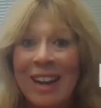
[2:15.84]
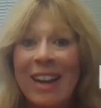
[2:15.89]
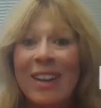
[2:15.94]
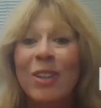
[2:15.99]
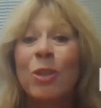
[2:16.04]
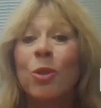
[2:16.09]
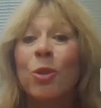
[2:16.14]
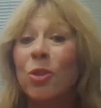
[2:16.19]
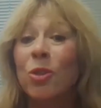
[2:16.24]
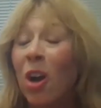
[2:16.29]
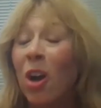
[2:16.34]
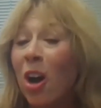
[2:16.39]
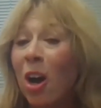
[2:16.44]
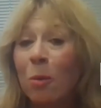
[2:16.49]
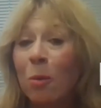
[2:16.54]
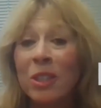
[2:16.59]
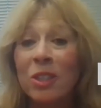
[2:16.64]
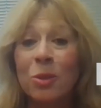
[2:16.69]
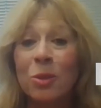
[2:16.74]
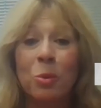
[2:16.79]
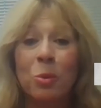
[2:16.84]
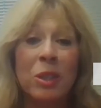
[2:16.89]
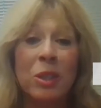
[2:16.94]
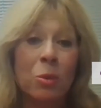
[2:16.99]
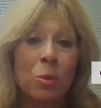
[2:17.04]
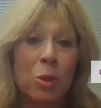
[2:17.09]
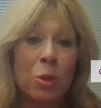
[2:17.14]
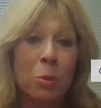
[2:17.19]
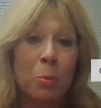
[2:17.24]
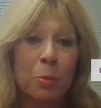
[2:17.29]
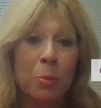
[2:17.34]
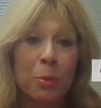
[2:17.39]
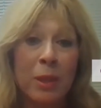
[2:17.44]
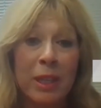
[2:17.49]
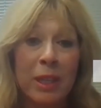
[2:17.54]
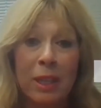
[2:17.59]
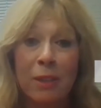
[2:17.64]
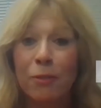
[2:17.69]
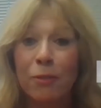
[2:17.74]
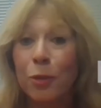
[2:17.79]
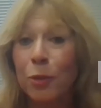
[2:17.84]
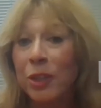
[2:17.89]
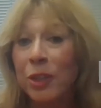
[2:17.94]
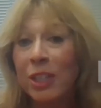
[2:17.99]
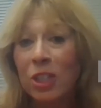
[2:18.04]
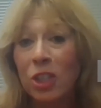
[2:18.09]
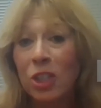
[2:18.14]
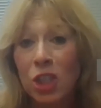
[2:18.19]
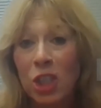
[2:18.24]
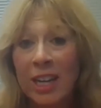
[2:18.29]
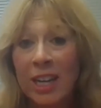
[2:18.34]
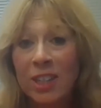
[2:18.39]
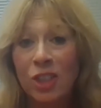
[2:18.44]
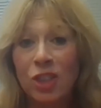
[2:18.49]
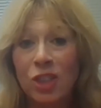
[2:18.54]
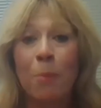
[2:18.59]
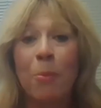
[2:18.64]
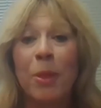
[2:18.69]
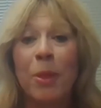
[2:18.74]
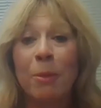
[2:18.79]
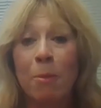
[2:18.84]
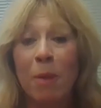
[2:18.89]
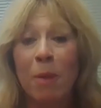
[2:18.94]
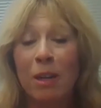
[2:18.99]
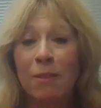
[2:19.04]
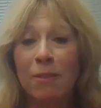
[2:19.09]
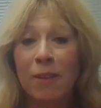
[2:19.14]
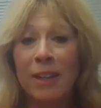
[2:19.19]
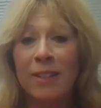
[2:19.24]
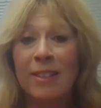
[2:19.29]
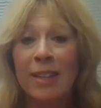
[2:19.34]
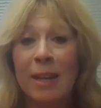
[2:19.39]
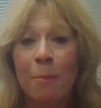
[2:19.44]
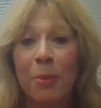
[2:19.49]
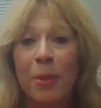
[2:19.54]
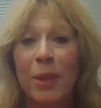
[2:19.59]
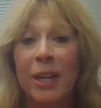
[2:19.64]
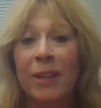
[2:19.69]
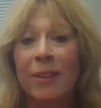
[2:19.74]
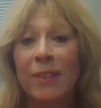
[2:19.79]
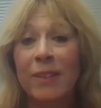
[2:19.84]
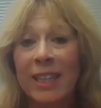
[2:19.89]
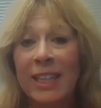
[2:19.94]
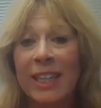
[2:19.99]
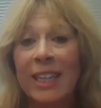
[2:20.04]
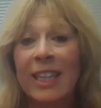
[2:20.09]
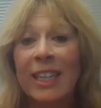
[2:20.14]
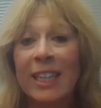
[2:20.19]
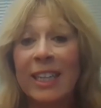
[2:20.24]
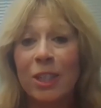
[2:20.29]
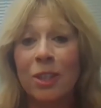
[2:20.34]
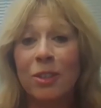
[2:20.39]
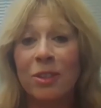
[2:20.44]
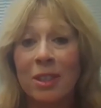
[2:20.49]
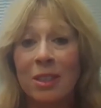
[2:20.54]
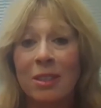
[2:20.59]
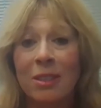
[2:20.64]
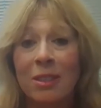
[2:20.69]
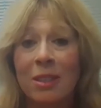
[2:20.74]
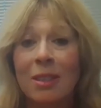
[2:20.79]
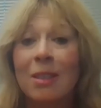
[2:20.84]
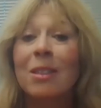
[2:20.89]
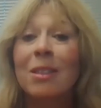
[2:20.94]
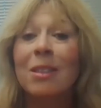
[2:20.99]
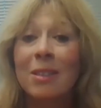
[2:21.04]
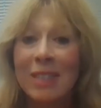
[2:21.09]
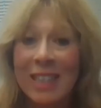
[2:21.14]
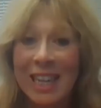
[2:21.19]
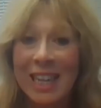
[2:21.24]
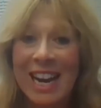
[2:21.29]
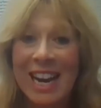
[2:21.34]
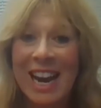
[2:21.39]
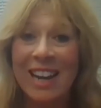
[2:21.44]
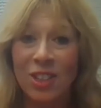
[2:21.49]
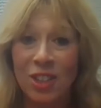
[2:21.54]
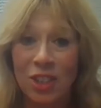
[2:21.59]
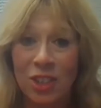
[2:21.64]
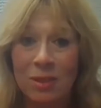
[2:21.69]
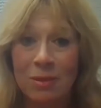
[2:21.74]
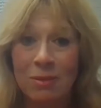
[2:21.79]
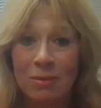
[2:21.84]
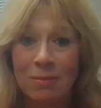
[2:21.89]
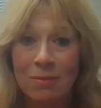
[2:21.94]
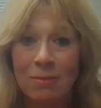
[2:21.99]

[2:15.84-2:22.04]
You can always regroup if you need to change something, modify something. The key here is take action.